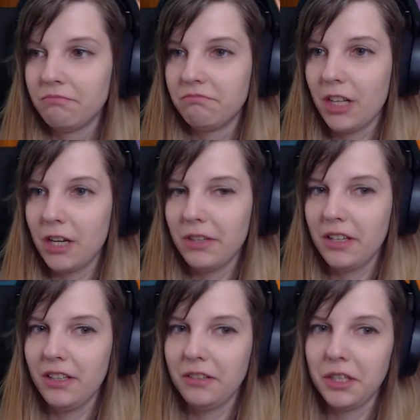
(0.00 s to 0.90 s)
I'm
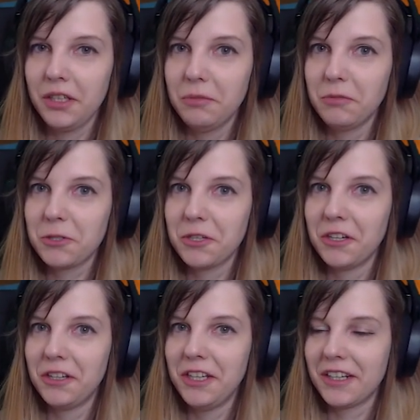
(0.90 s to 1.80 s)
getting really emotional
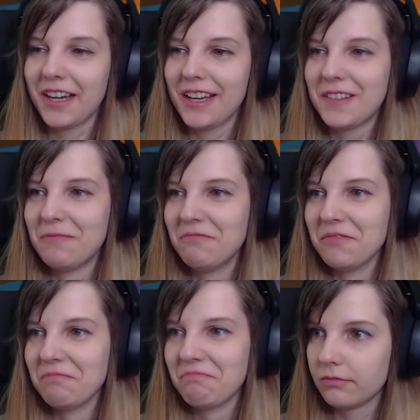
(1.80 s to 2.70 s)
here, guys.
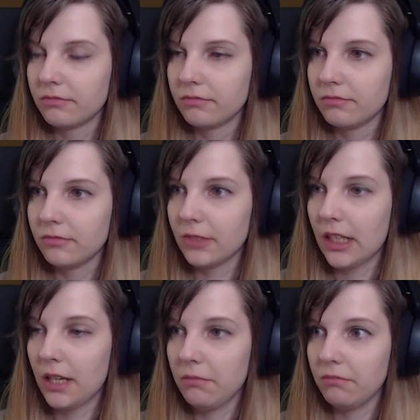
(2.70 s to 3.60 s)

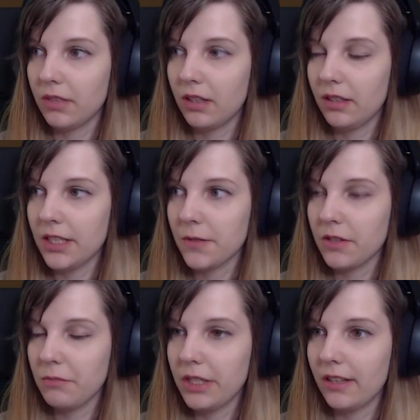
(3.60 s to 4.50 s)
Um, this will
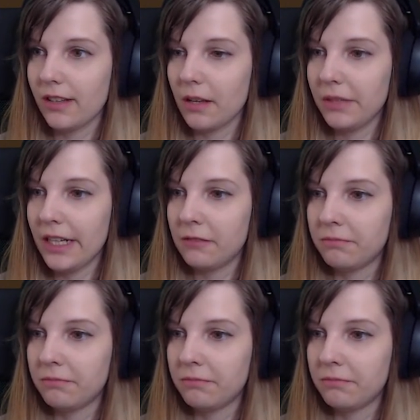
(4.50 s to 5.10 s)
be the thumbnail.